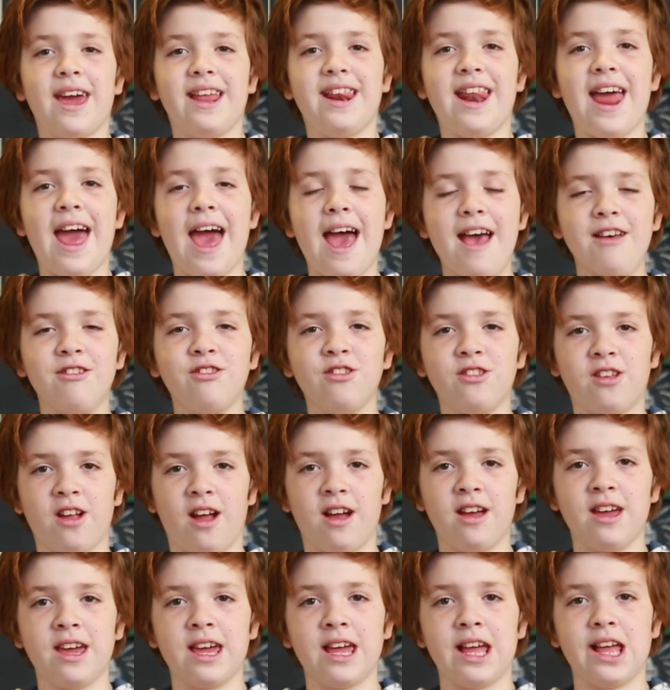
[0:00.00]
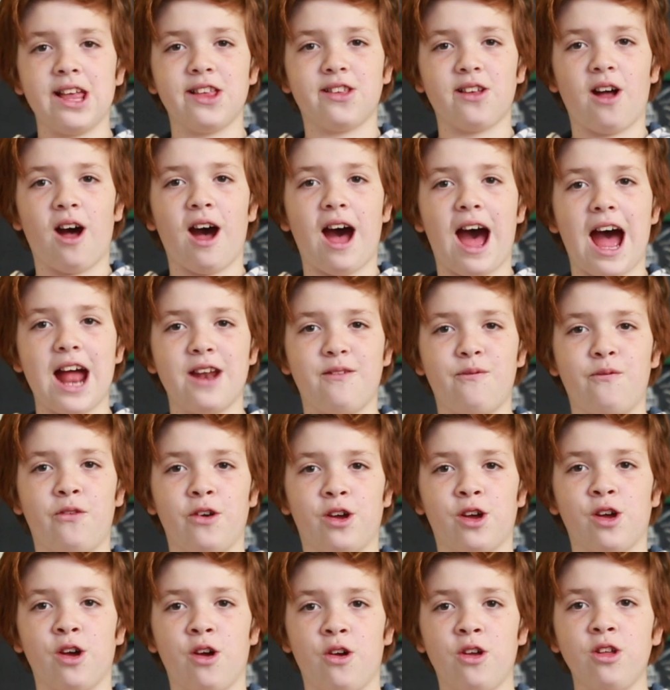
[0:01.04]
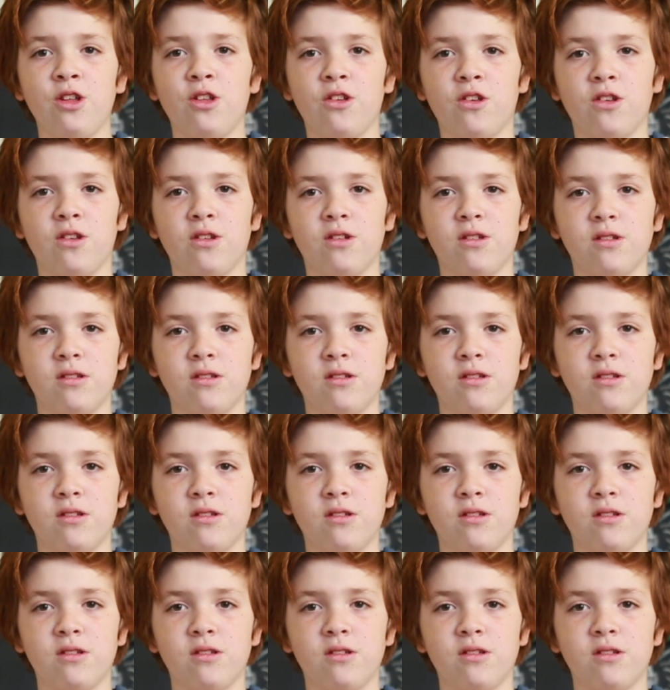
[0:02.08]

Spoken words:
In Esther, he is our advocate.